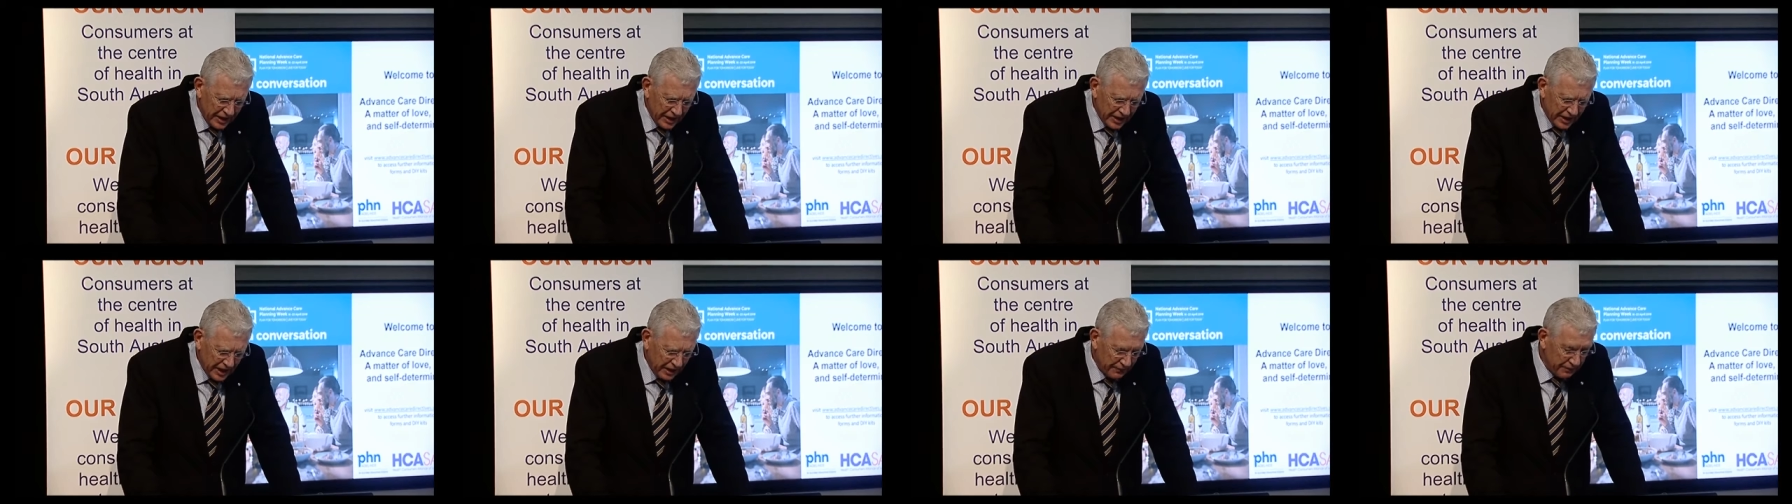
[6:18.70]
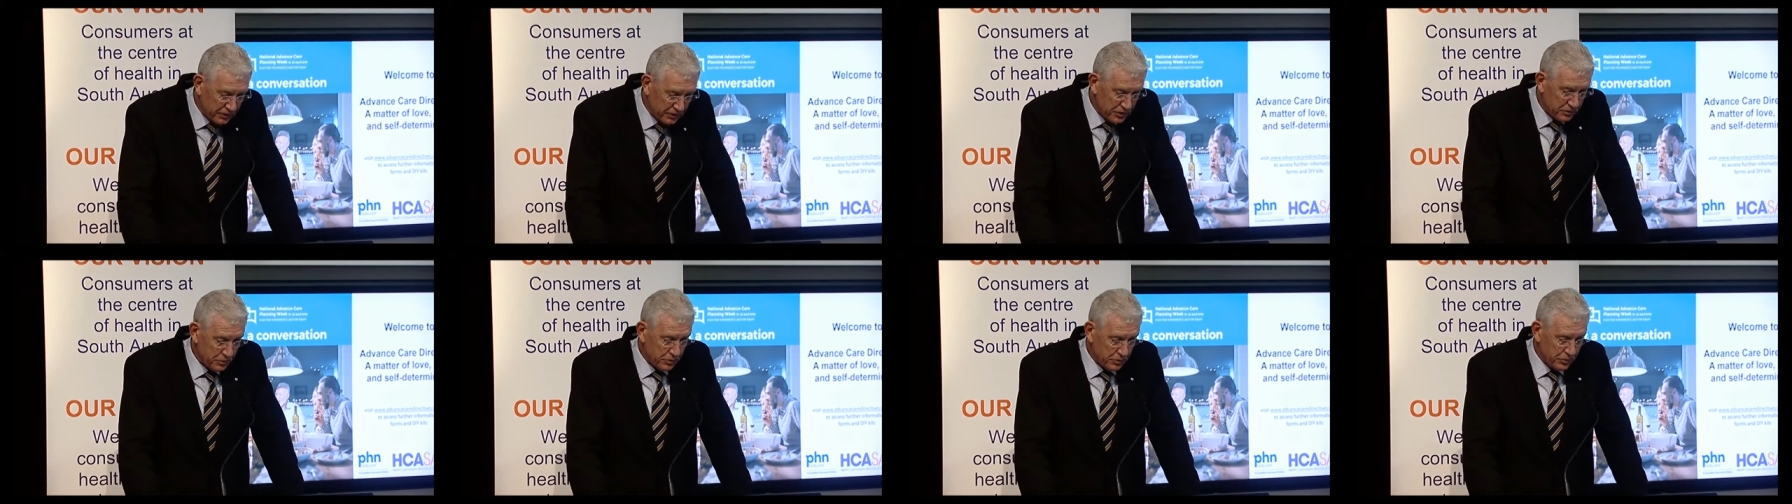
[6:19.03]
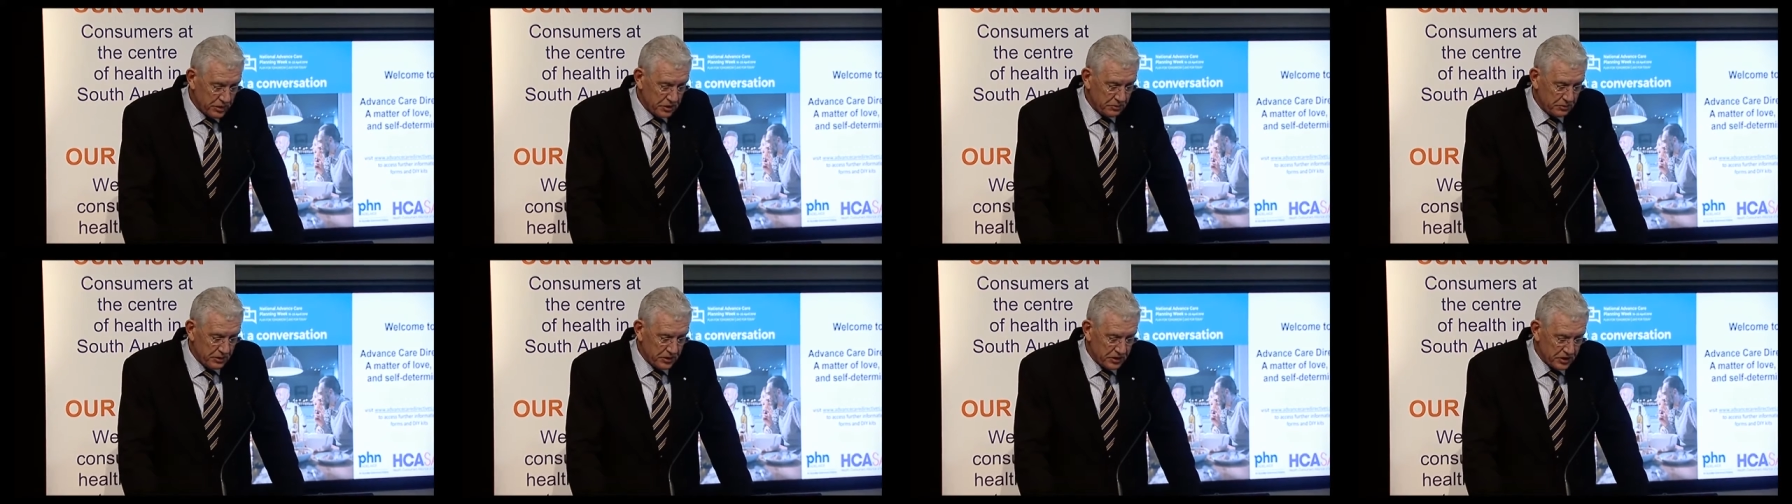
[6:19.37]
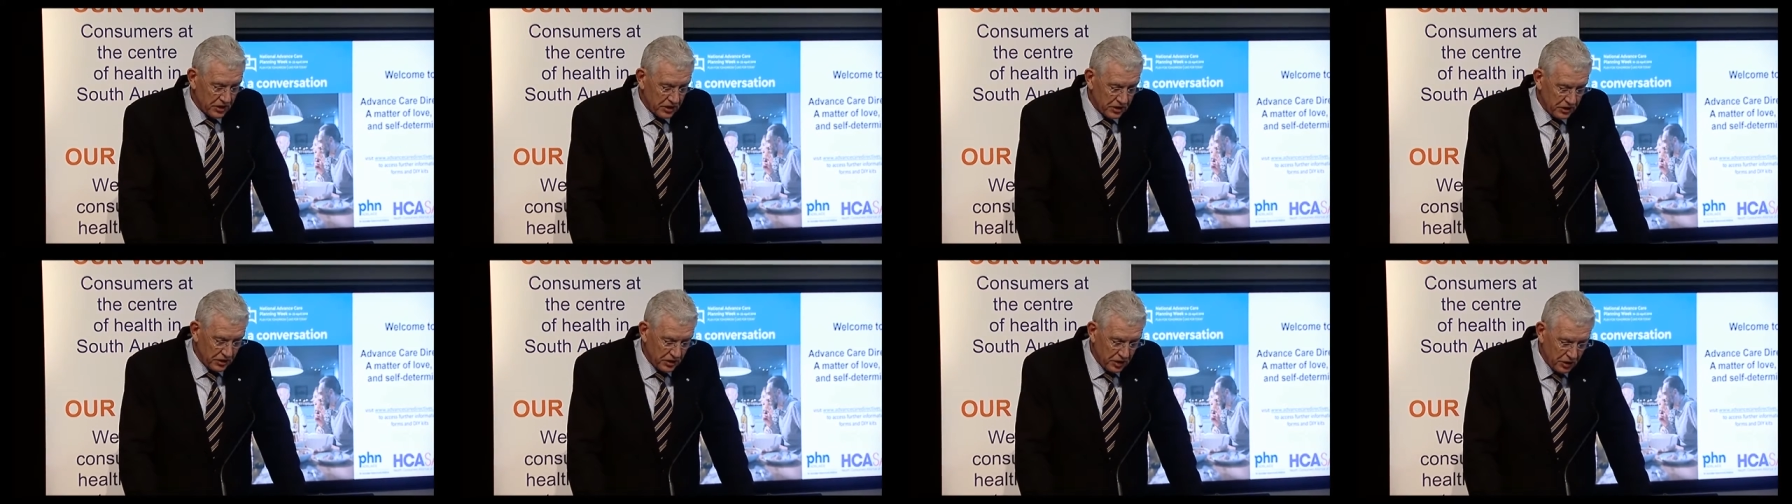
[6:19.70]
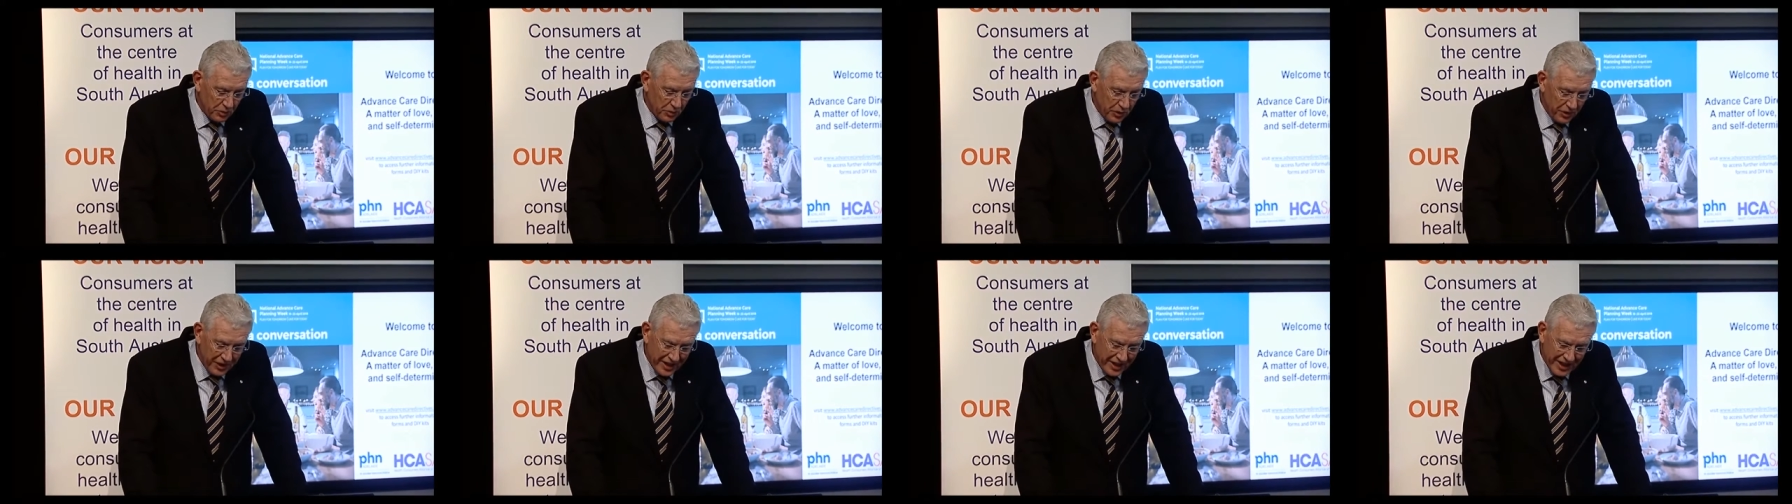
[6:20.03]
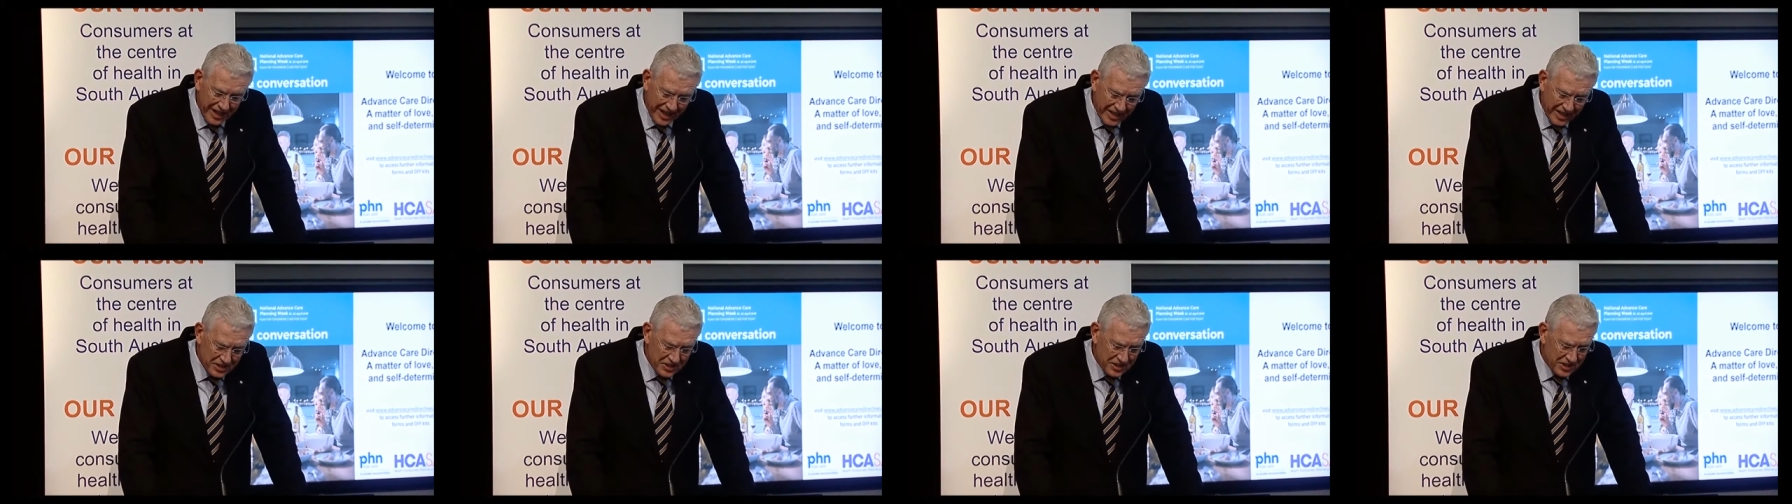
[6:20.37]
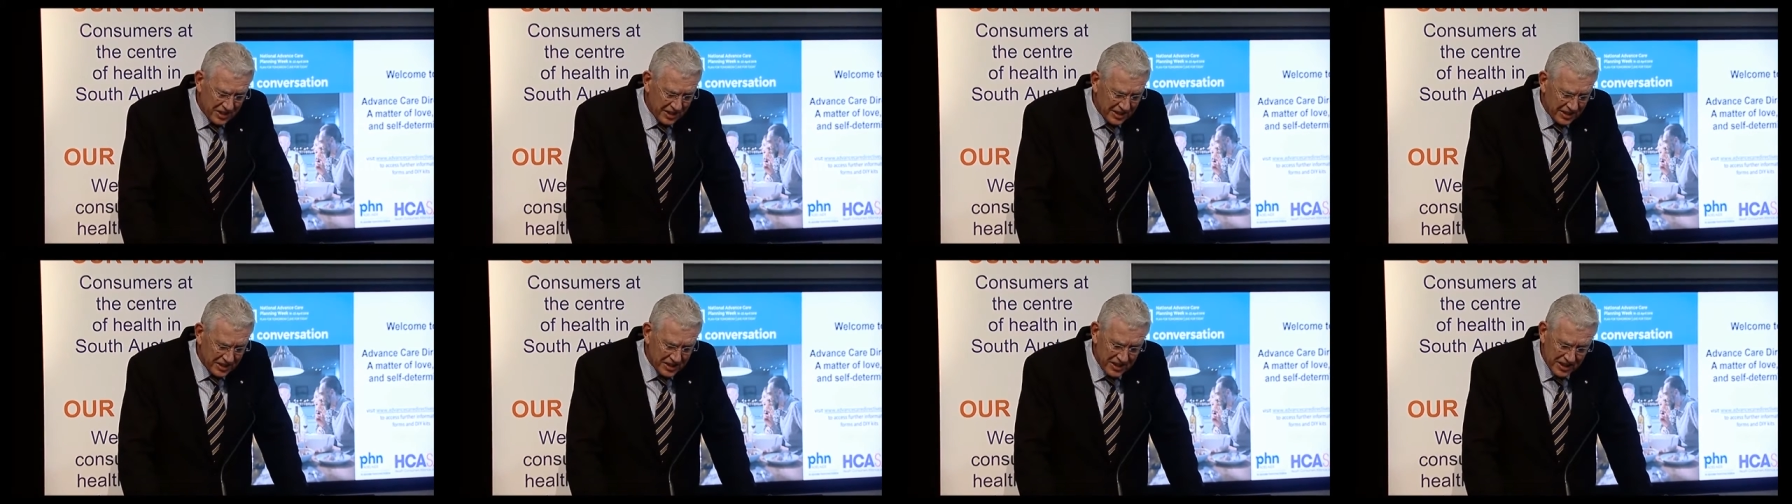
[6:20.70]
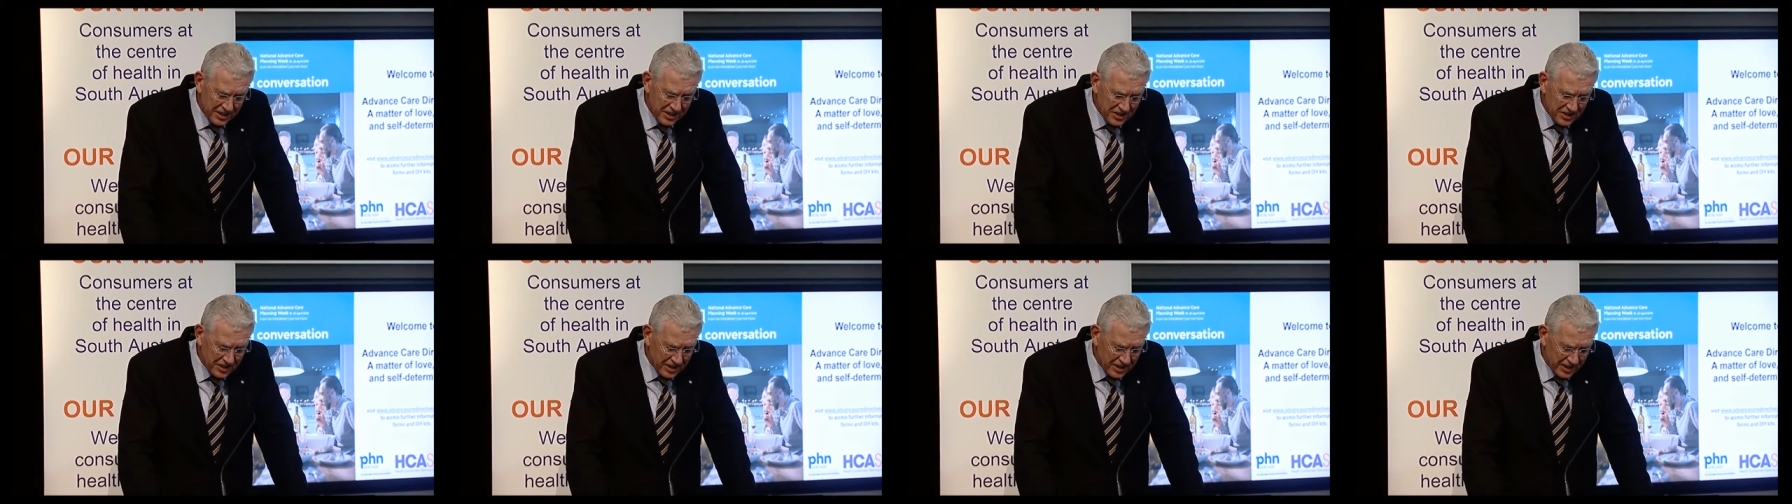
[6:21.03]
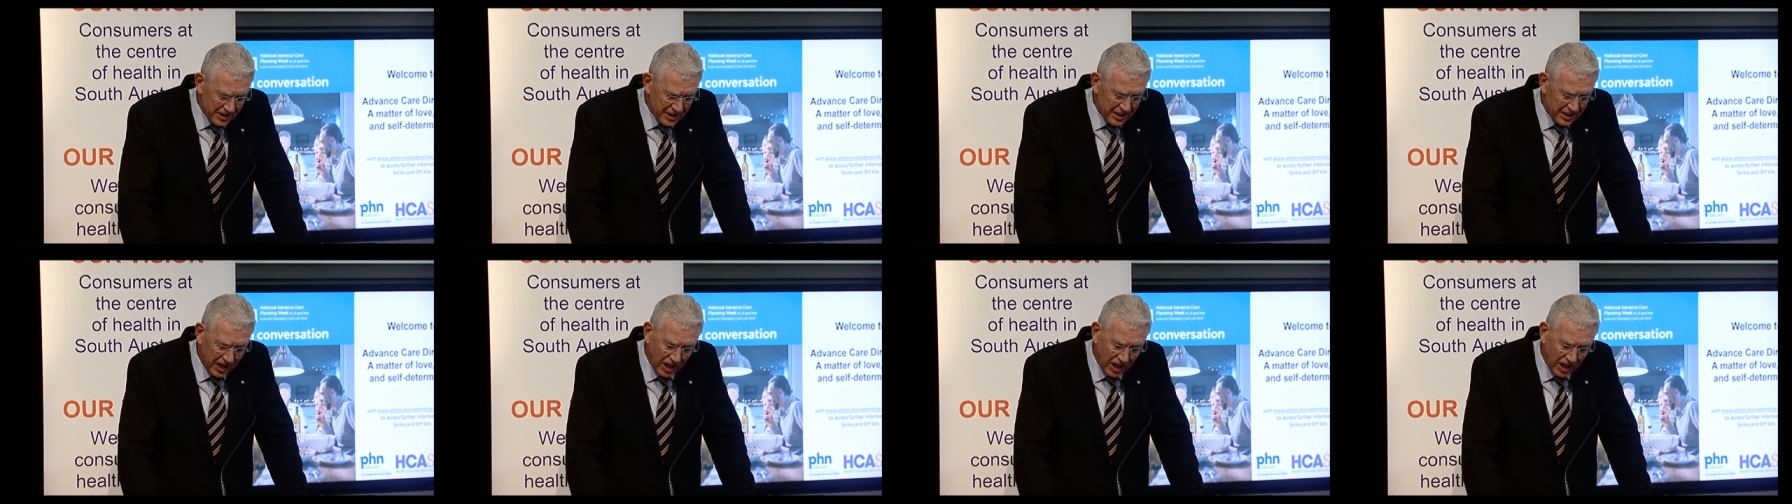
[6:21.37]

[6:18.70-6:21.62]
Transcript: Coming towards me is a girl wearing an ACDC